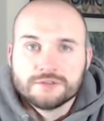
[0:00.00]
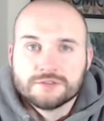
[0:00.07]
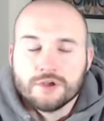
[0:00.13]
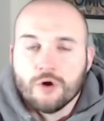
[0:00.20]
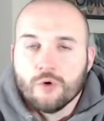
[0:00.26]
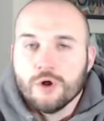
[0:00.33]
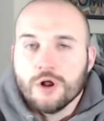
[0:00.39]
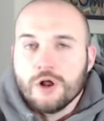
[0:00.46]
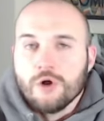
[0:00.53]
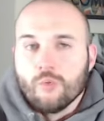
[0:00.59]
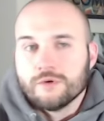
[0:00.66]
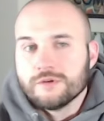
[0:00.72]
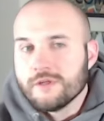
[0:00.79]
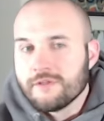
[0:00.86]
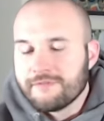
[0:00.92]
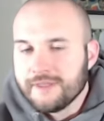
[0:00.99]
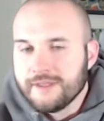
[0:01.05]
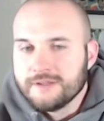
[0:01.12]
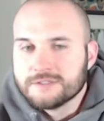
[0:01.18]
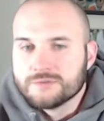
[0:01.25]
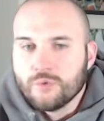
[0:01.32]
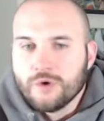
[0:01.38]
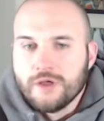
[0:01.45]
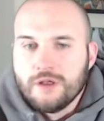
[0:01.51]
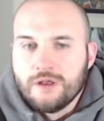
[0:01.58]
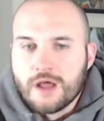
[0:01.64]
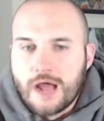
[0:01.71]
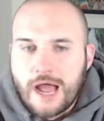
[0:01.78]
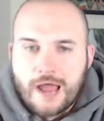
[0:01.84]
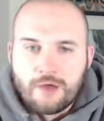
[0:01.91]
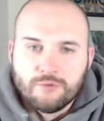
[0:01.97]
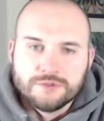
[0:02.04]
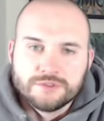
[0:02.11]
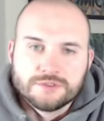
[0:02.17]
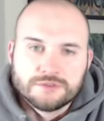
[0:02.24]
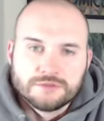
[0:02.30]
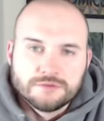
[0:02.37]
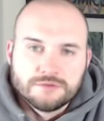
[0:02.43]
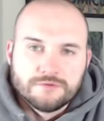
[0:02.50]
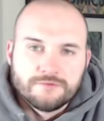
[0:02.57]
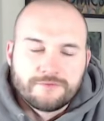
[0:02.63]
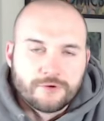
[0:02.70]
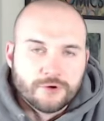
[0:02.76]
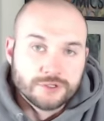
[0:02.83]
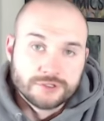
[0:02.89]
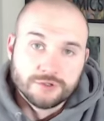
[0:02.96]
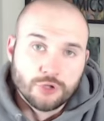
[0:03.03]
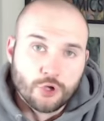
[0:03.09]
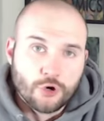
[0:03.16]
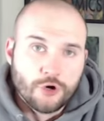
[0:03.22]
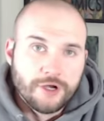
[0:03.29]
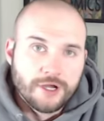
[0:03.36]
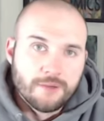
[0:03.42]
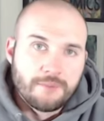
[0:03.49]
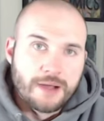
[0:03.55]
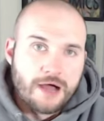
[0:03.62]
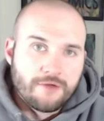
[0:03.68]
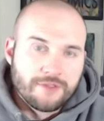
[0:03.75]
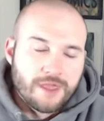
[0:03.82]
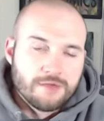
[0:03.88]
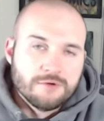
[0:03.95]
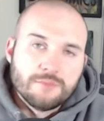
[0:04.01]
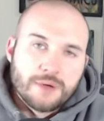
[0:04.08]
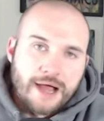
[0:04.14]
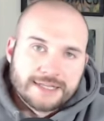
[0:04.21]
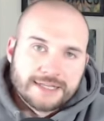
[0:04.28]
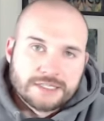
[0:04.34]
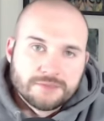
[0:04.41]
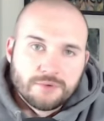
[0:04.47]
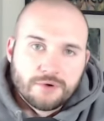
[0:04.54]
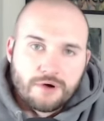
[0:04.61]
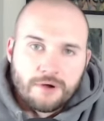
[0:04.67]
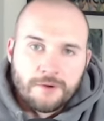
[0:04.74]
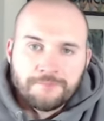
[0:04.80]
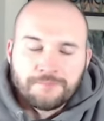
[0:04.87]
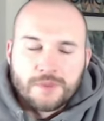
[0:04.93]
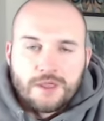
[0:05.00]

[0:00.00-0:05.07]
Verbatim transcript: So one of the things when I was first learning about the game of basketball,